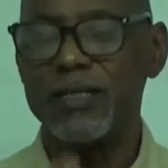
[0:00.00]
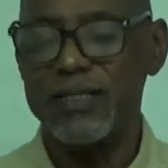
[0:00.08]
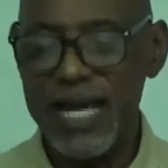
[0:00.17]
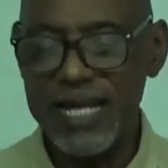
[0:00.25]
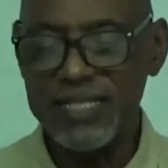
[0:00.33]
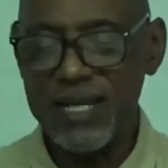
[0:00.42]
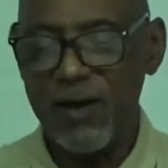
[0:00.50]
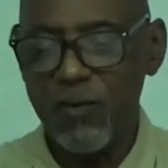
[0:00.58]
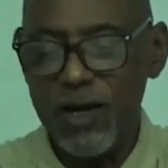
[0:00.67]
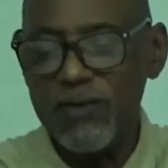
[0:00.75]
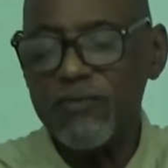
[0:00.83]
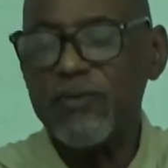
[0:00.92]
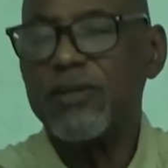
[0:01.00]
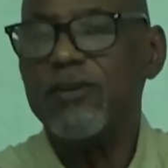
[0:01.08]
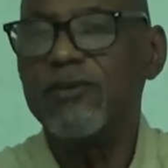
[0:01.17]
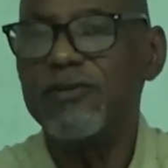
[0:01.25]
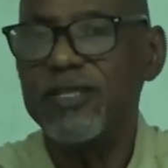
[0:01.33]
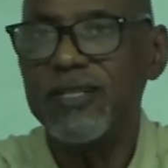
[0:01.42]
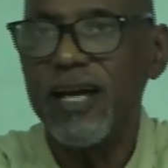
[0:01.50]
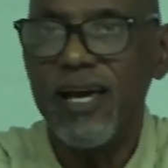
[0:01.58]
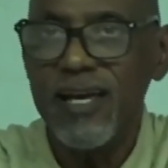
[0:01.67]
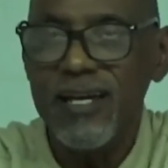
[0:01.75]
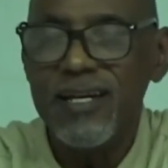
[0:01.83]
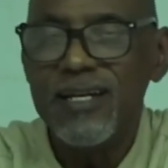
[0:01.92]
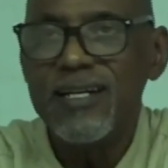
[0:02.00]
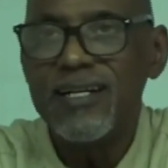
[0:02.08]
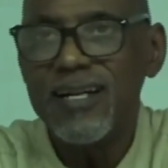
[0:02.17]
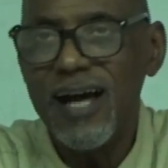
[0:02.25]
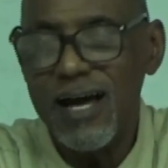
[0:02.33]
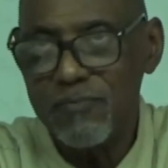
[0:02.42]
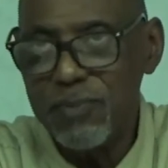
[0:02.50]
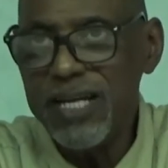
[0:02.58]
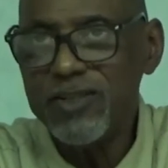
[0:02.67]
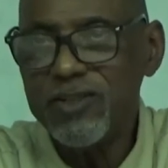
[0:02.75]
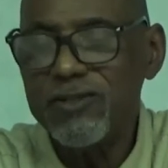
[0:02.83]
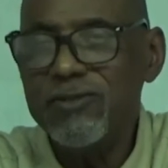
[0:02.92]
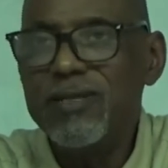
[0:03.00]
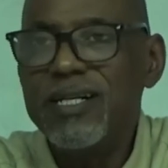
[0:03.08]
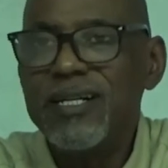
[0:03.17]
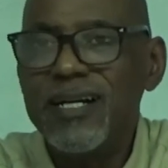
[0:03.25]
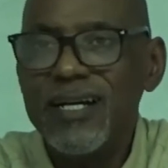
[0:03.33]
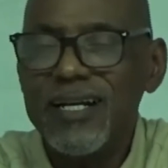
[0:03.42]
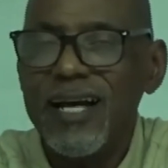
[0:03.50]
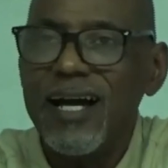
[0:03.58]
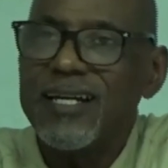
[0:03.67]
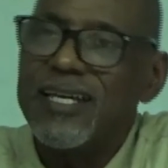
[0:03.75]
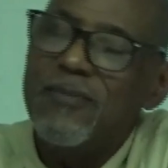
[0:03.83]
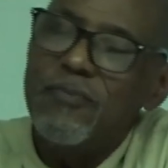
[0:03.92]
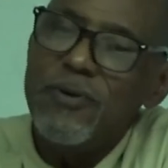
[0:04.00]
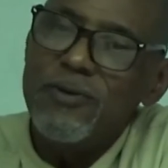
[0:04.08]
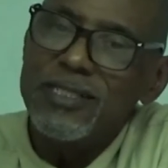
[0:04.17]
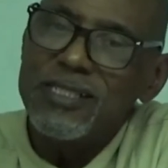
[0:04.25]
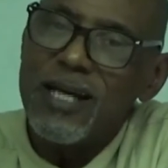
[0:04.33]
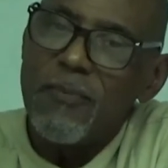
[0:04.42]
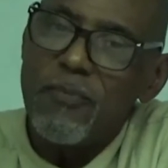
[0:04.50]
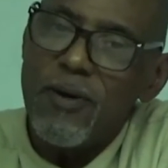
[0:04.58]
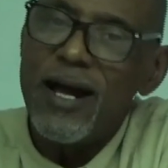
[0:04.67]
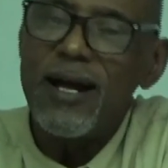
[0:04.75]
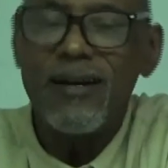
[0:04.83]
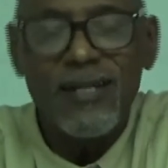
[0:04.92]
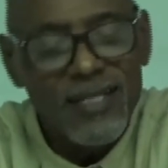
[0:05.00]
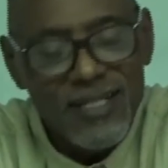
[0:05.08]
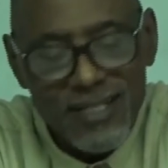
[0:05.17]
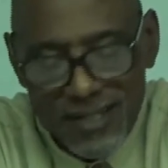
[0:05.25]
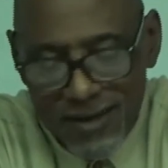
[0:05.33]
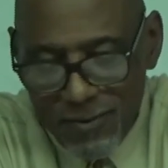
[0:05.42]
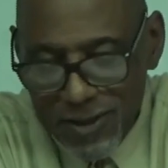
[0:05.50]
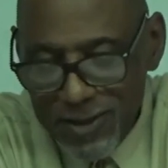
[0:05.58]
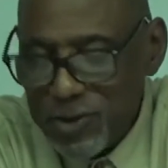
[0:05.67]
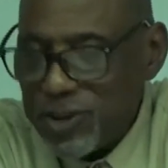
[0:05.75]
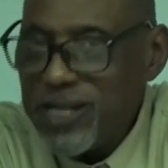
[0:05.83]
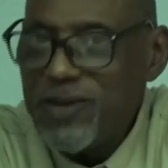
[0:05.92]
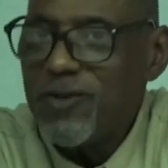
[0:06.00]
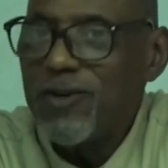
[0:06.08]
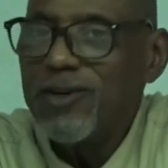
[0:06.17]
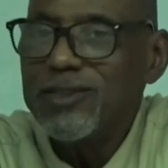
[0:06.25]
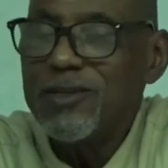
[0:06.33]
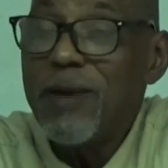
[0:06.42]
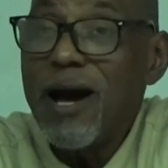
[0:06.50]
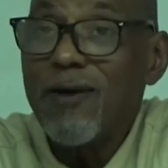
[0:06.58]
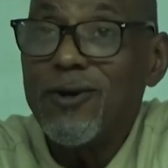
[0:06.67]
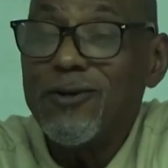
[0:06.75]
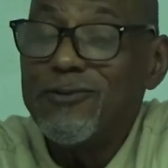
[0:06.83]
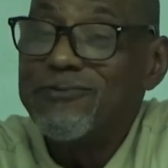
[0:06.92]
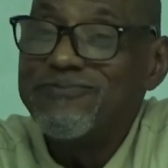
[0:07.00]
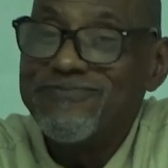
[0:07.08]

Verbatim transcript: That's our word for you today. God bless you, and God keep you as our prayer. And we'll see you on tomorrow.